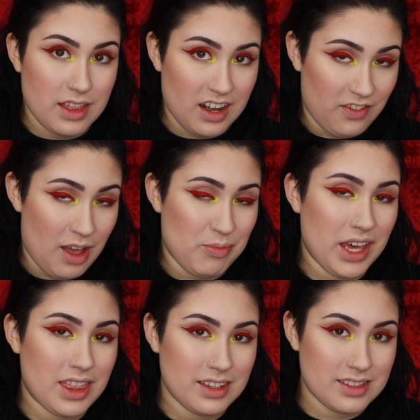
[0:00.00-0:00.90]
that if I
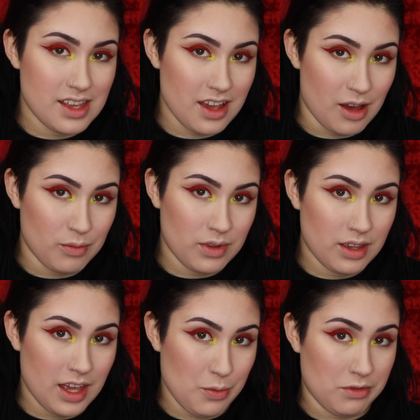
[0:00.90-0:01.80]
pick this thing up,
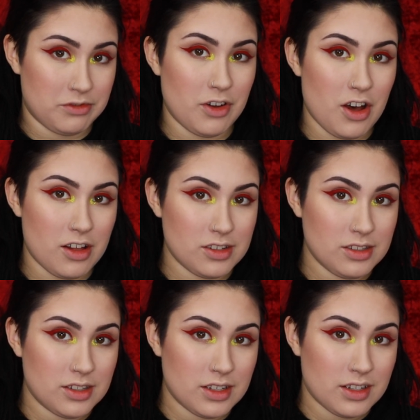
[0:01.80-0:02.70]
it will fall
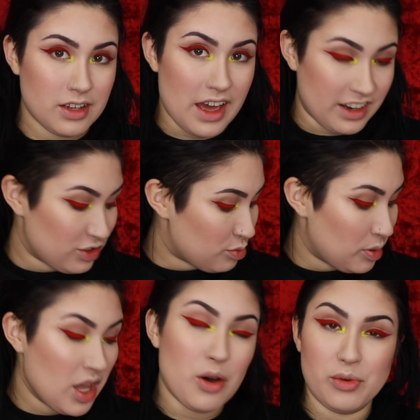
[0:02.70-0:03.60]
and
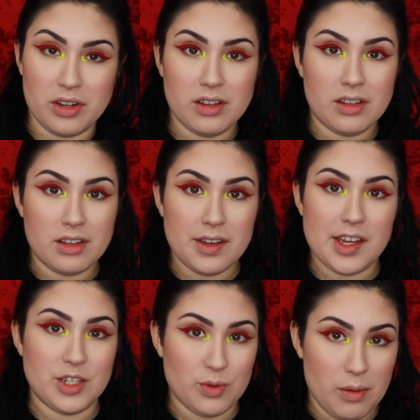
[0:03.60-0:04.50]
explode
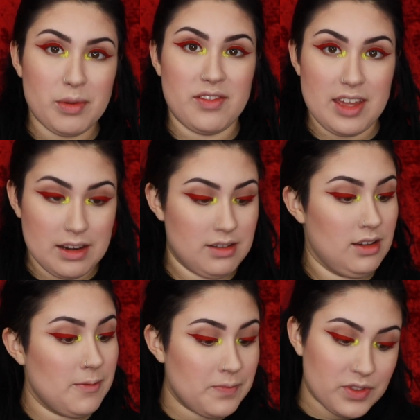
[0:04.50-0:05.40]
into oblivion.
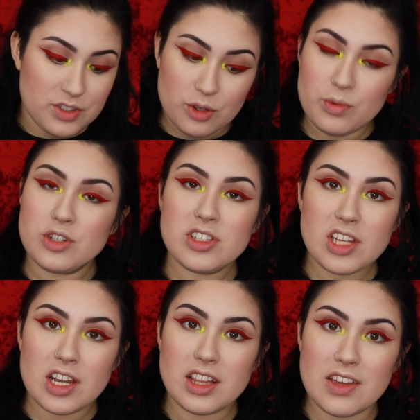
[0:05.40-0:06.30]
So we're just
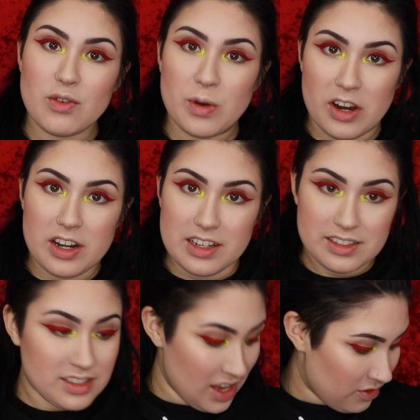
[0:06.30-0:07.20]
gonna leave it where it is,
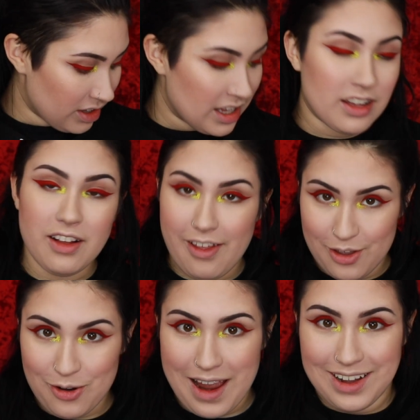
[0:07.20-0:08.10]
safely on
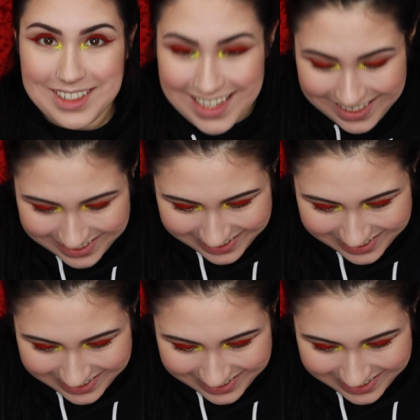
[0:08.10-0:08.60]
the ground.